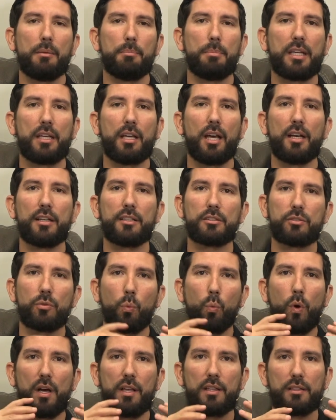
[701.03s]
Because
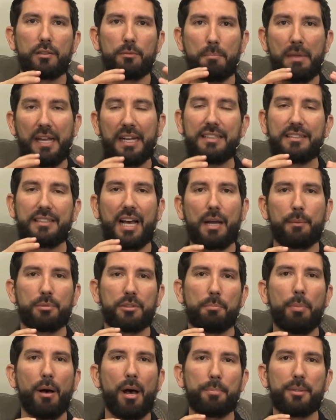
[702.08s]
what many times
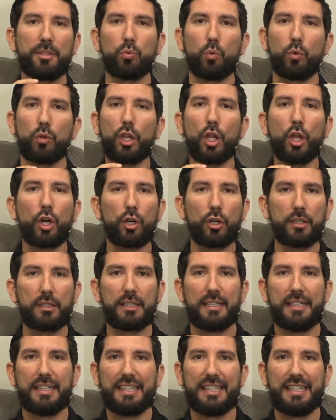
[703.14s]
the puppies will learn
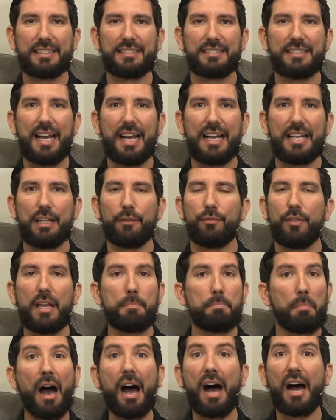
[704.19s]
is that if they
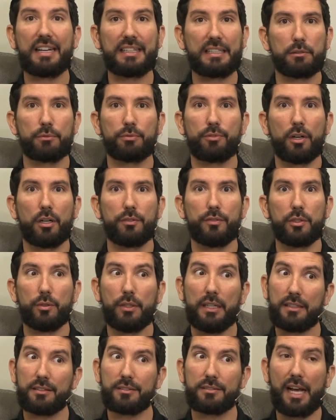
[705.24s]
potty in front of you,
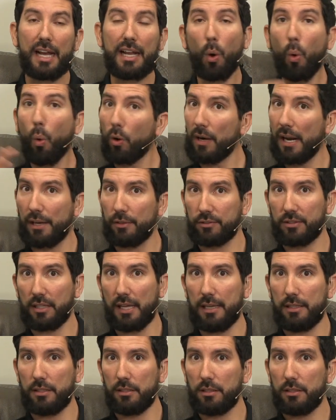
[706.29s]
inside or
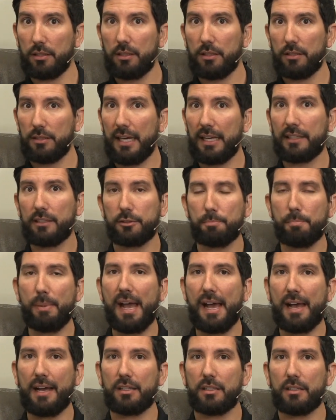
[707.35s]
outside, that it's
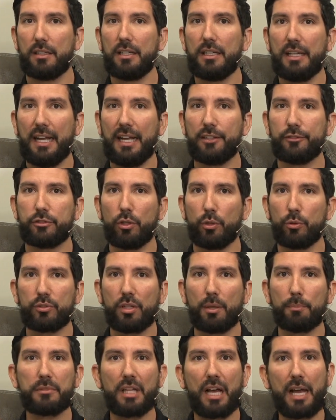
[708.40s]
bad. And so
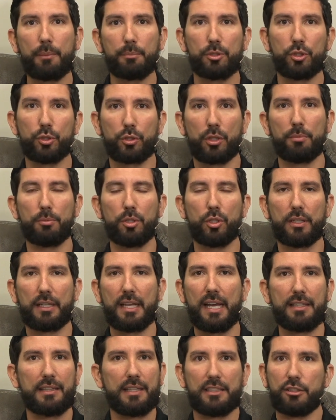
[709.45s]
sometimes you
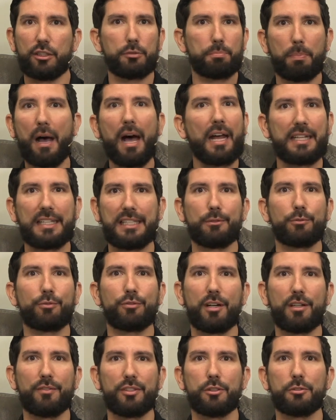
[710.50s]
communicate that just pottying in
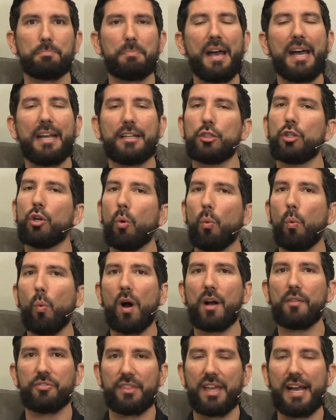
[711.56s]
front of you is bad. You don't
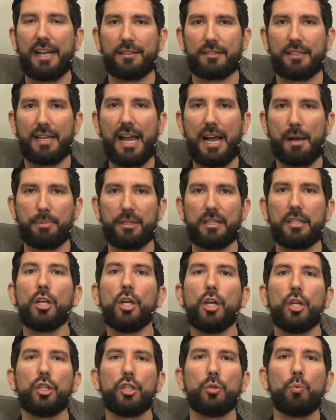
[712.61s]
want that to happen.
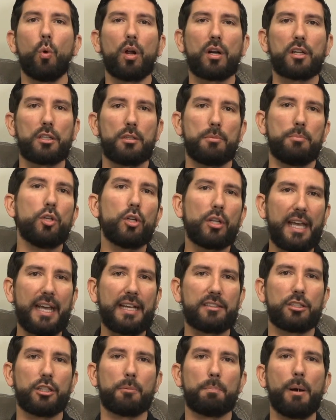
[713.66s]
You want to
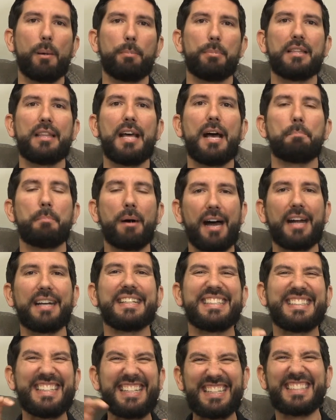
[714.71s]
communicate to your puppy that
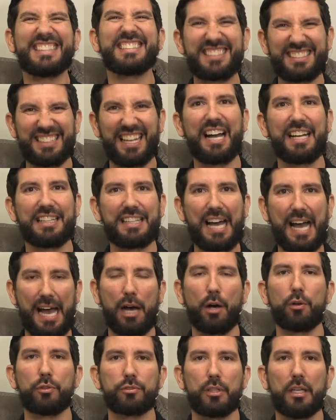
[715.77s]
pottying inside the
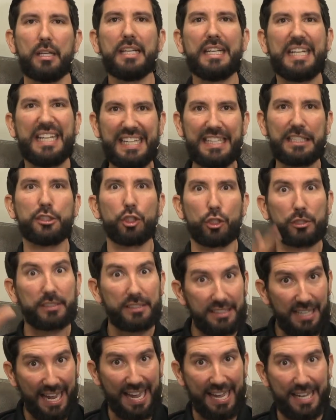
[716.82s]
house, in your
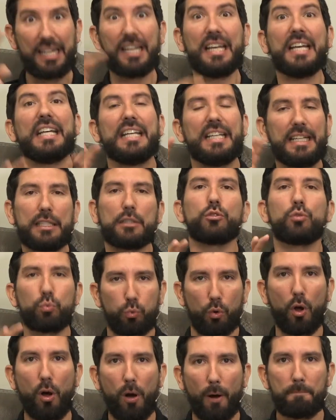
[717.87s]
den, is
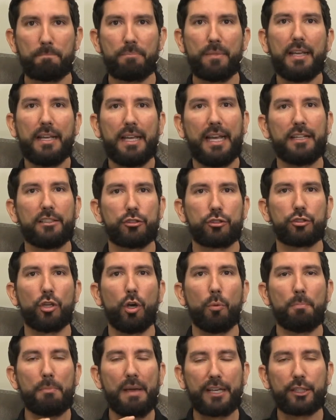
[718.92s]
wrong. And
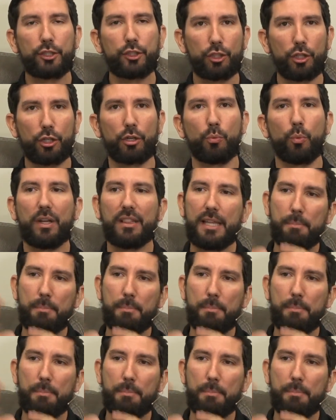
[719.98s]
so make sure when